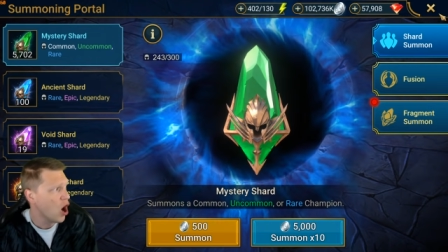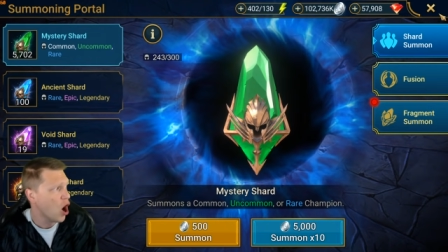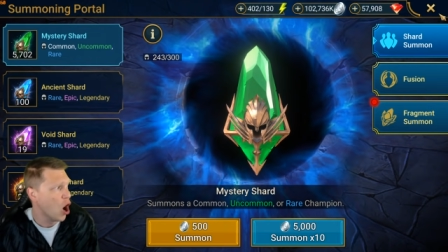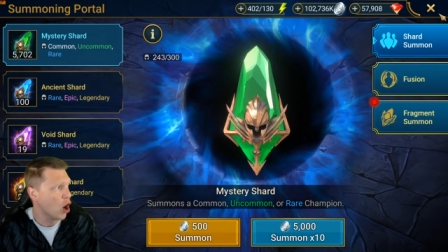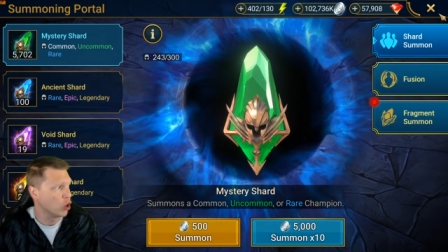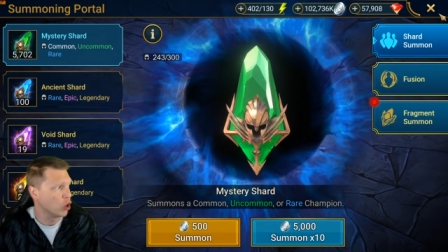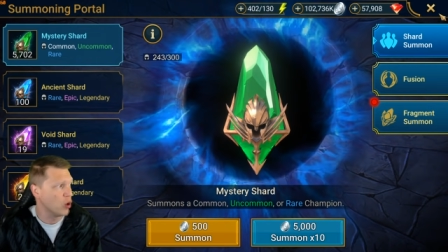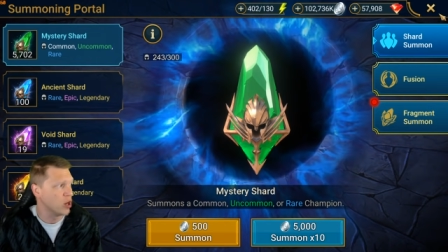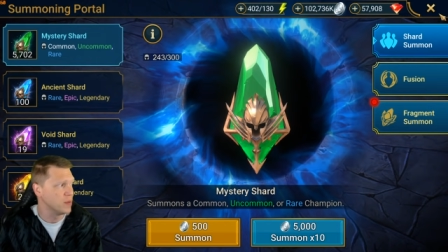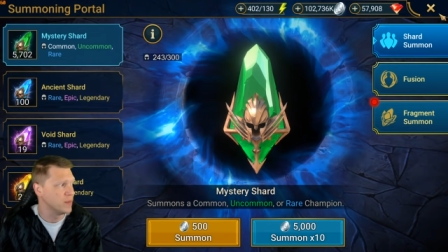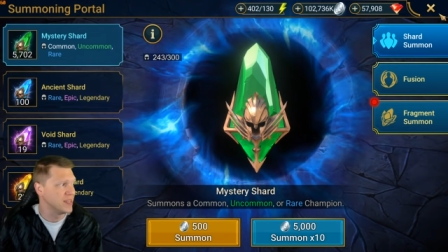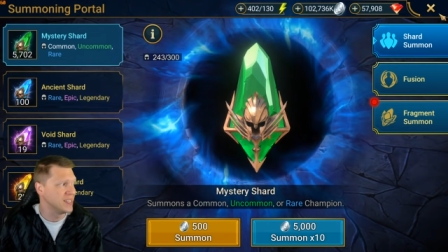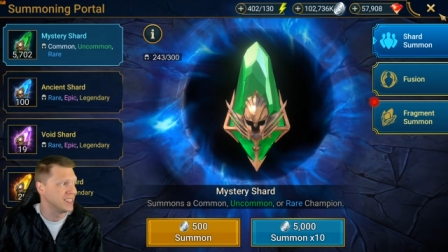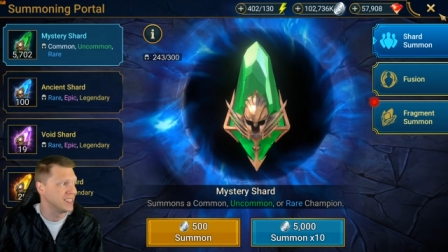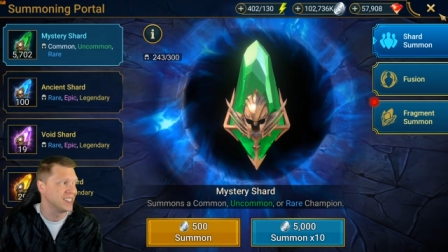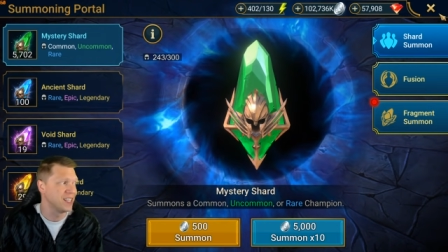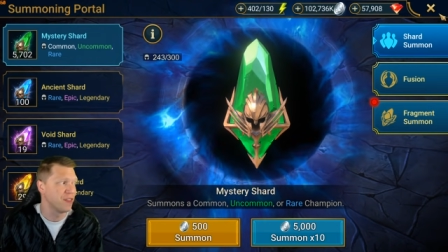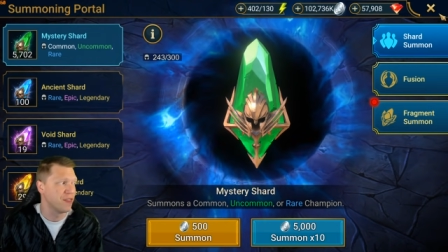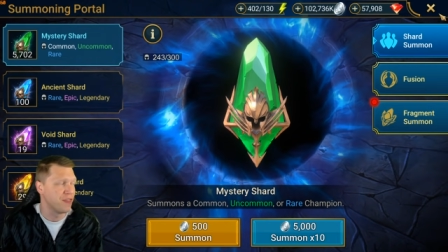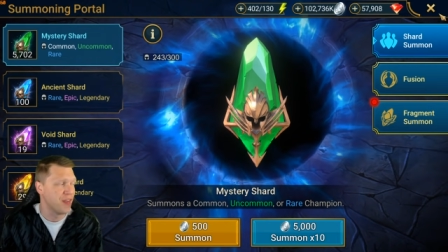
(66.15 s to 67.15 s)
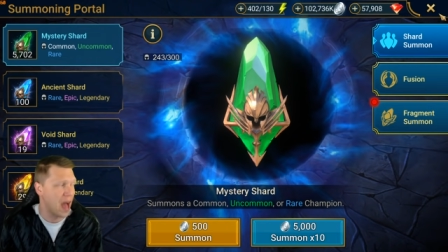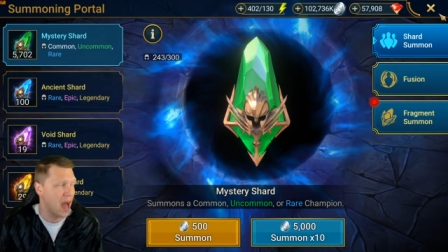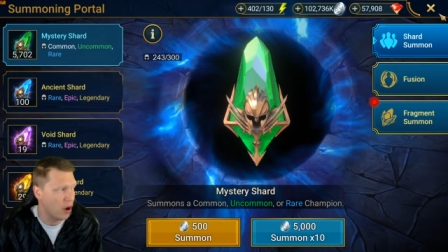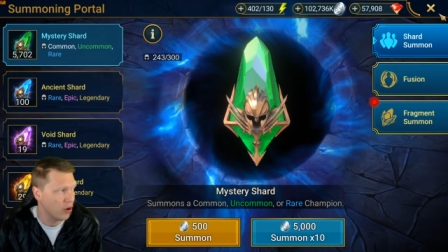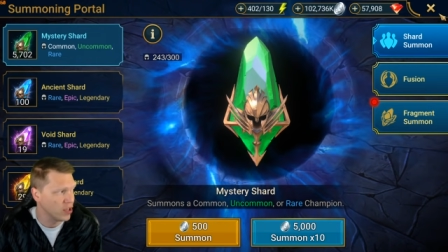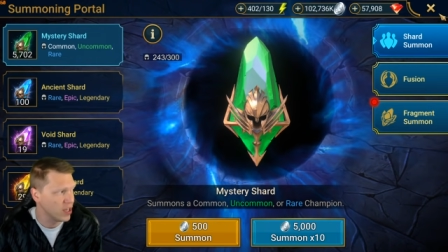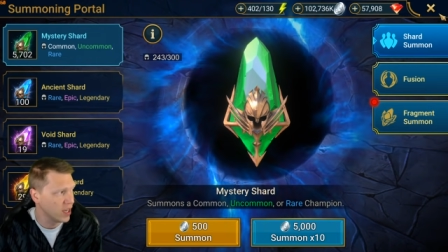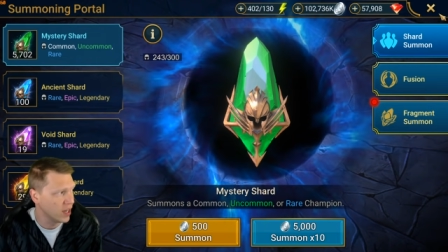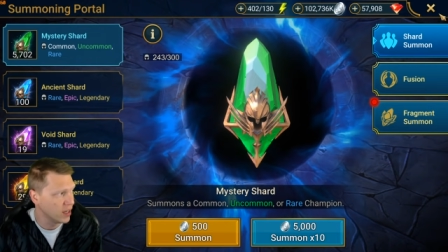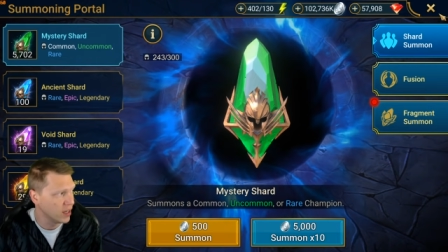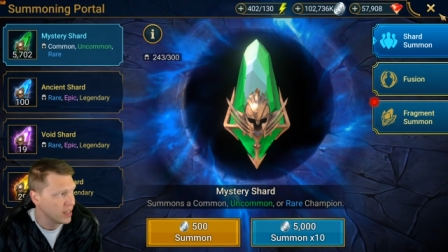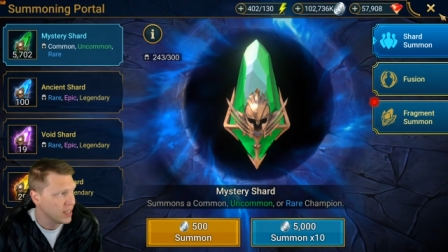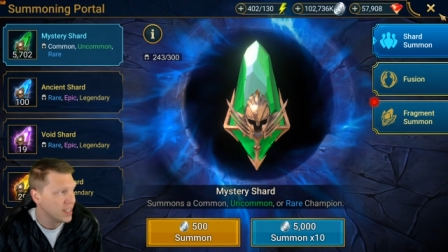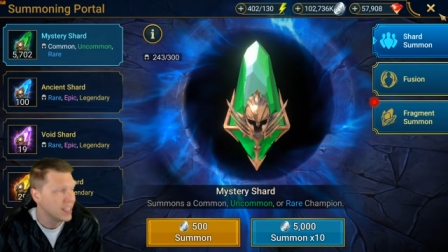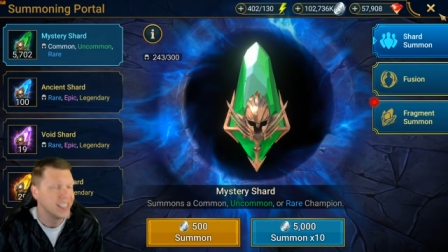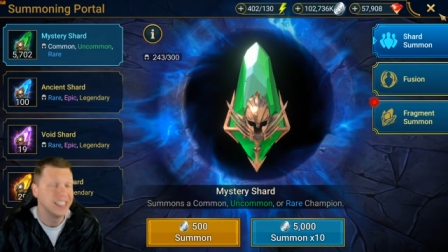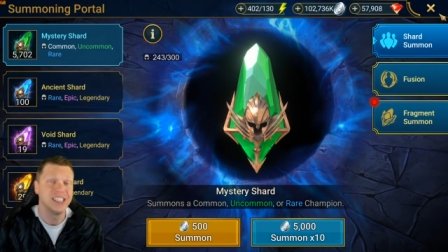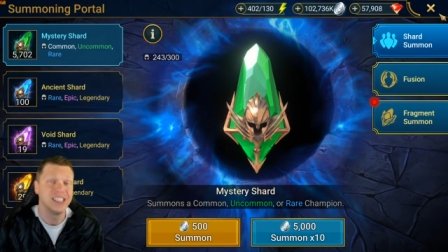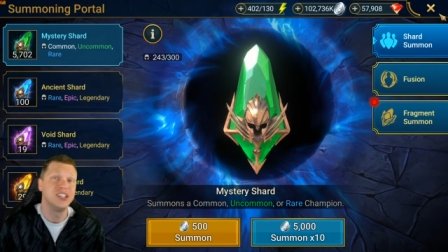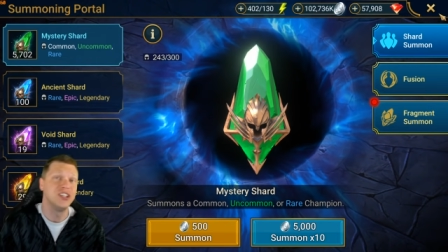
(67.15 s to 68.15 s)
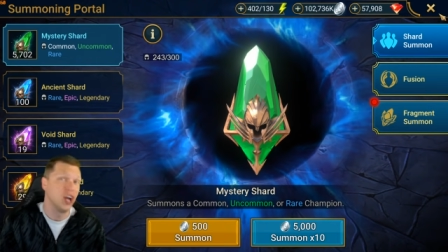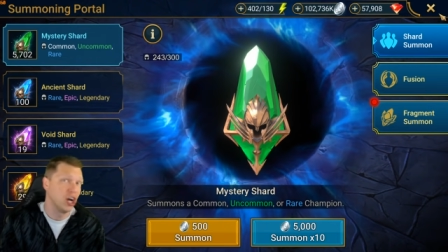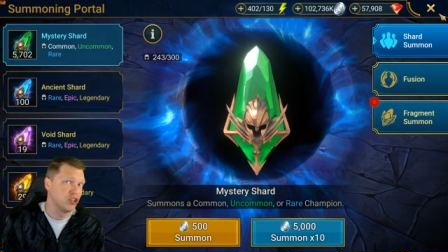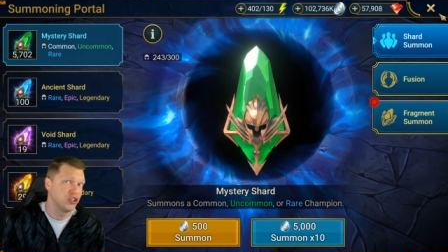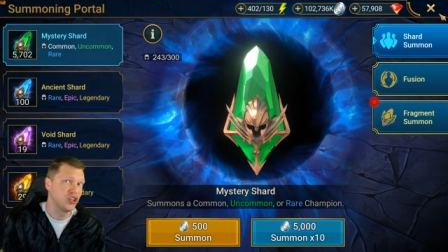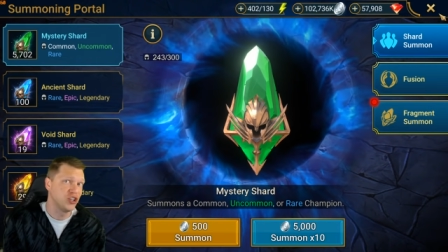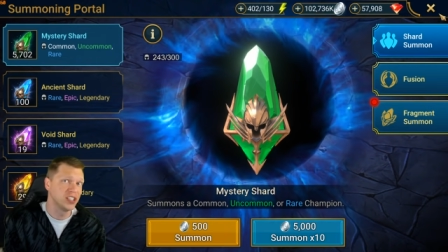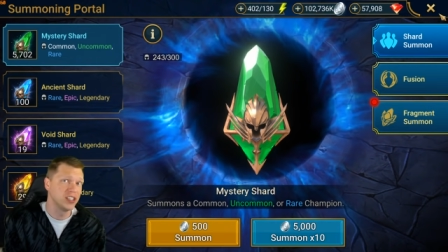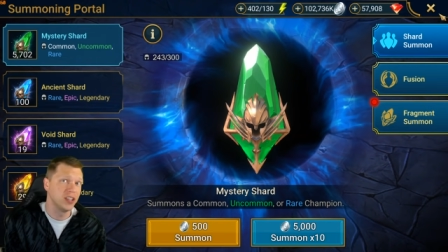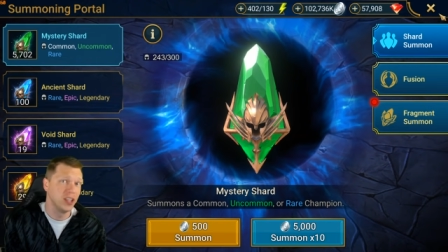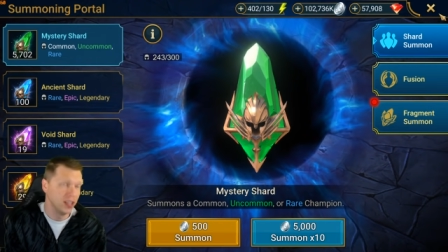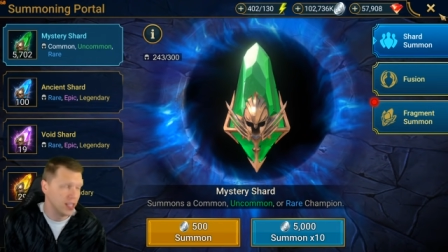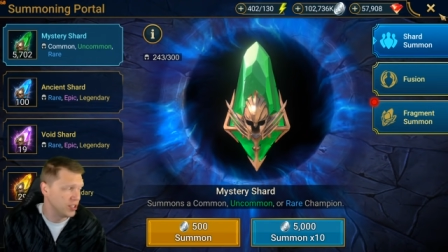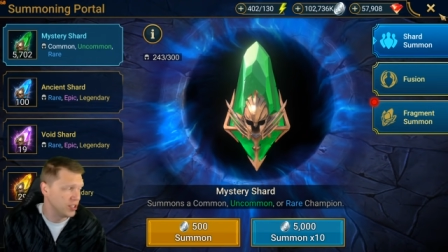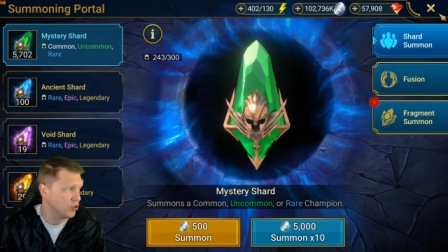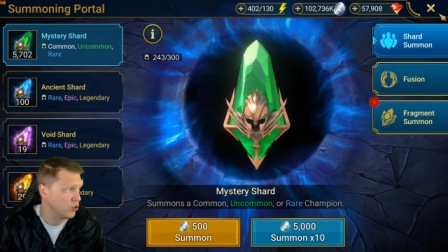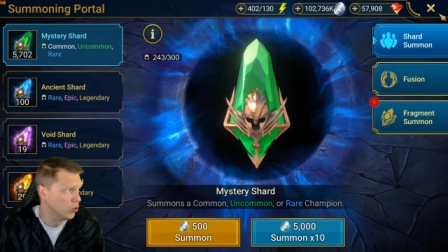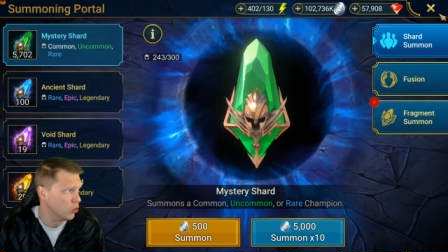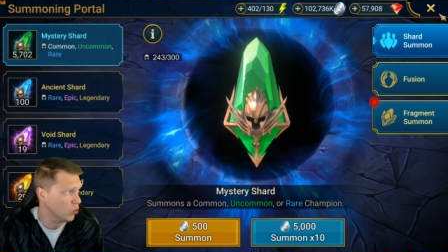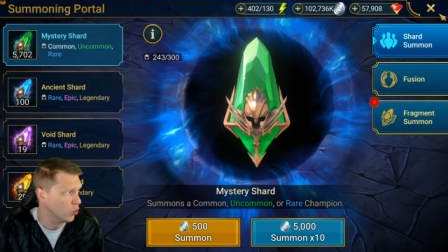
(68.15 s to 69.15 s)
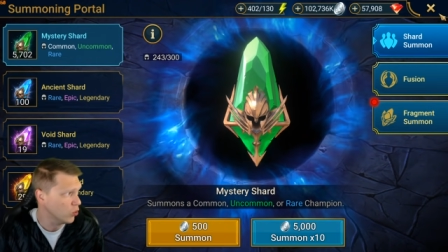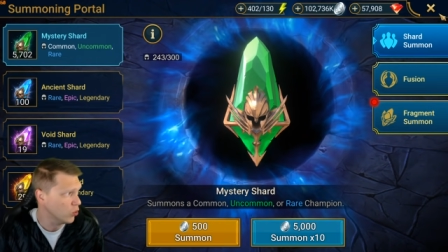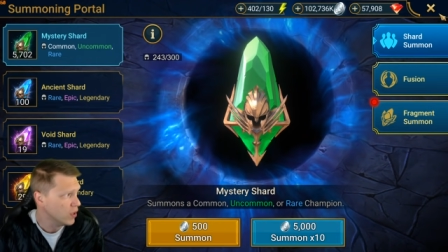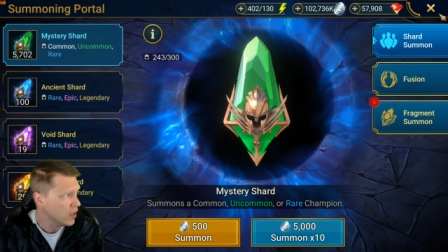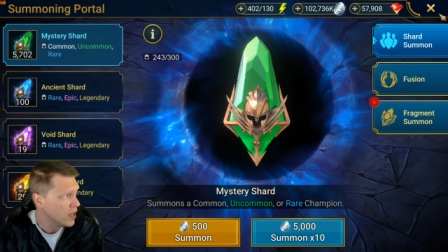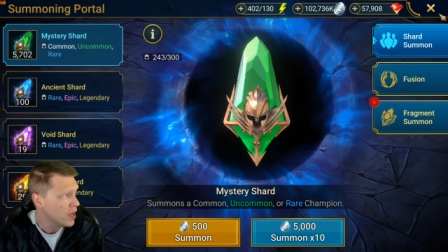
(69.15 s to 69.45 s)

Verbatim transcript: are going to be Sethalia, Duchess Lilitu,